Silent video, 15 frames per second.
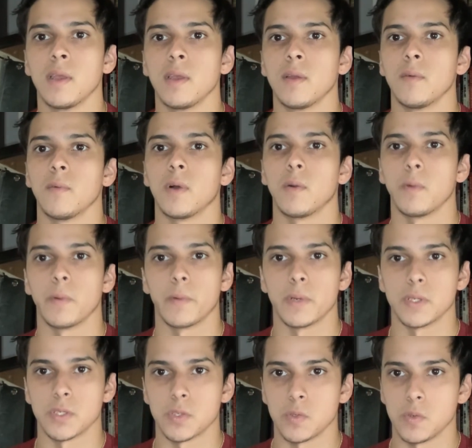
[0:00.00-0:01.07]
While we were
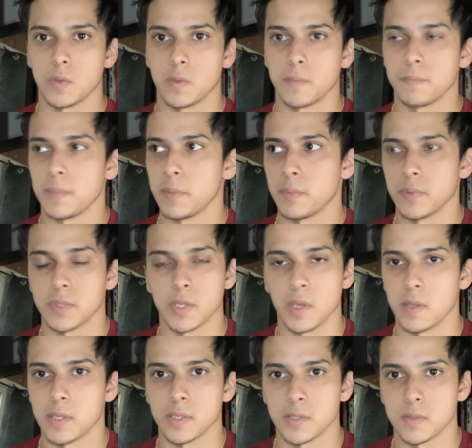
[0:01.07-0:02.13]
in school, people
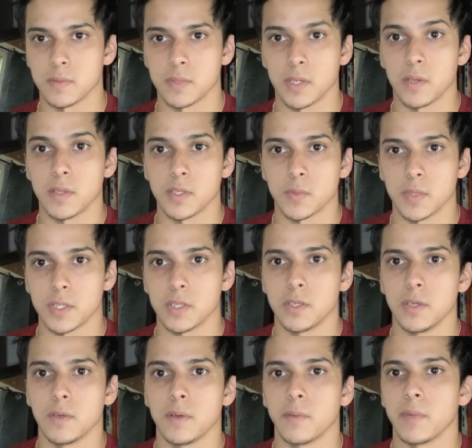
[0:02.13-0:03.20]
tell us what to
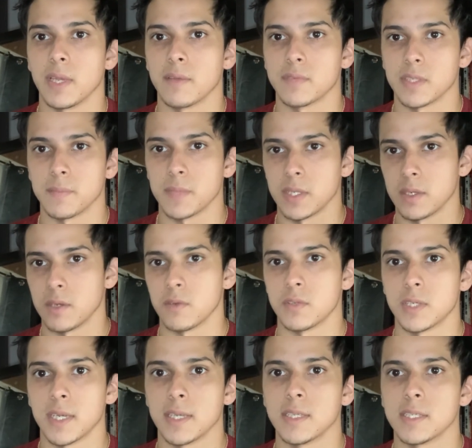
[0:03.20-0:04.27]
do, and we have something to go
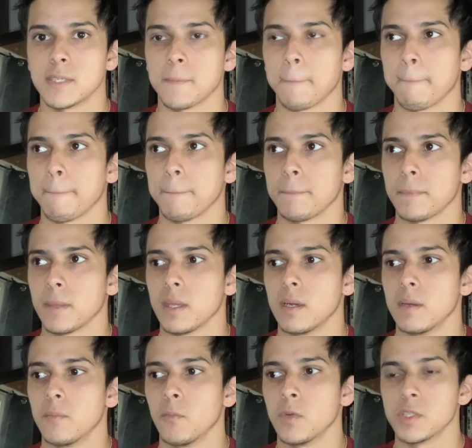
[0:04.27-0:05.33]
chase.
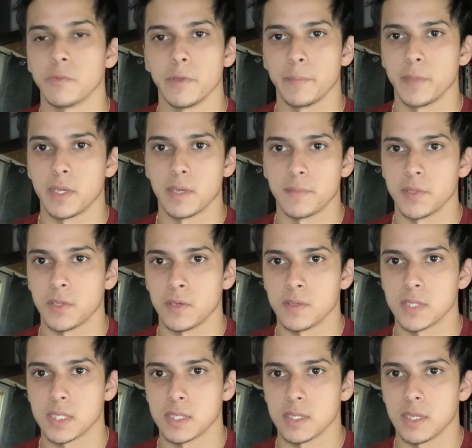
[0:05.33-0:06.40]
Once we become
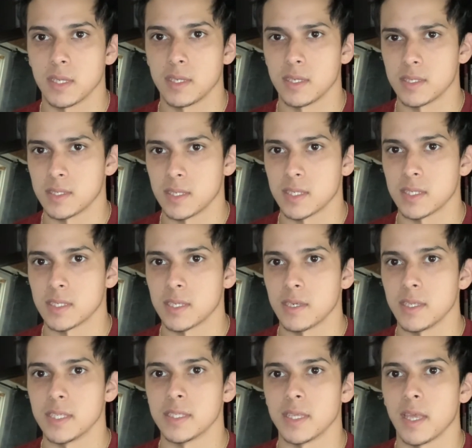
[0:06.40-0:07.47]
adults, it doesn't
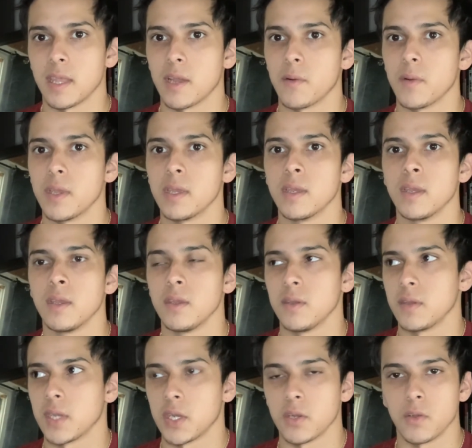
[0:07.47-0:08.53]
necessarily stay that way. You
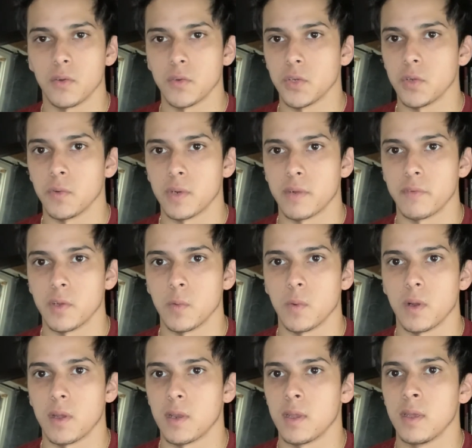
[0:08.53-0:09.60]
kind of go and do whatever you
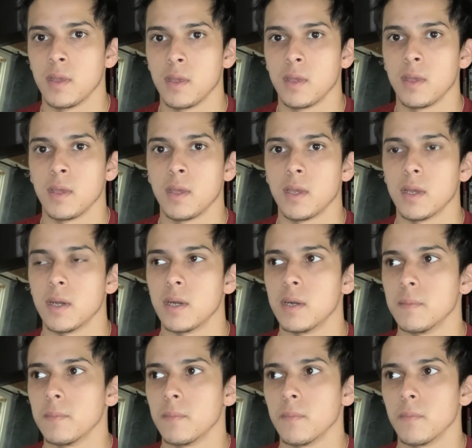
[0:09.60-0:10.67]
want,
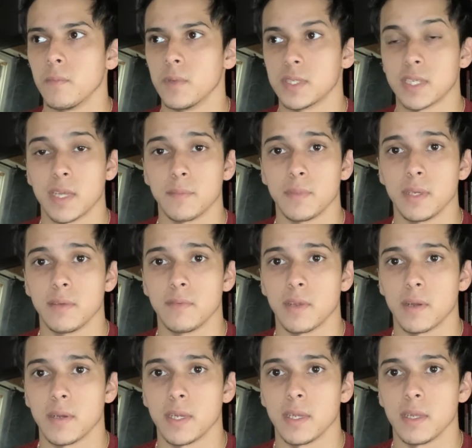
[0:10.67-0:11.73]
which can be
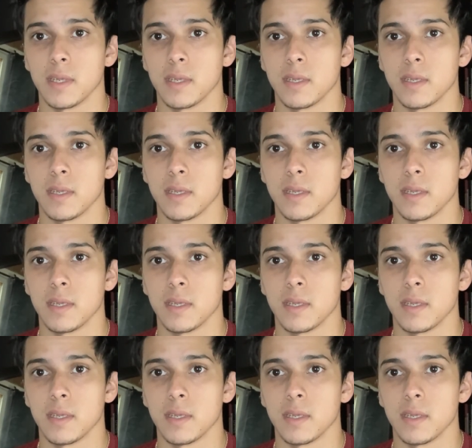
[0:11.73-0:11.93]
very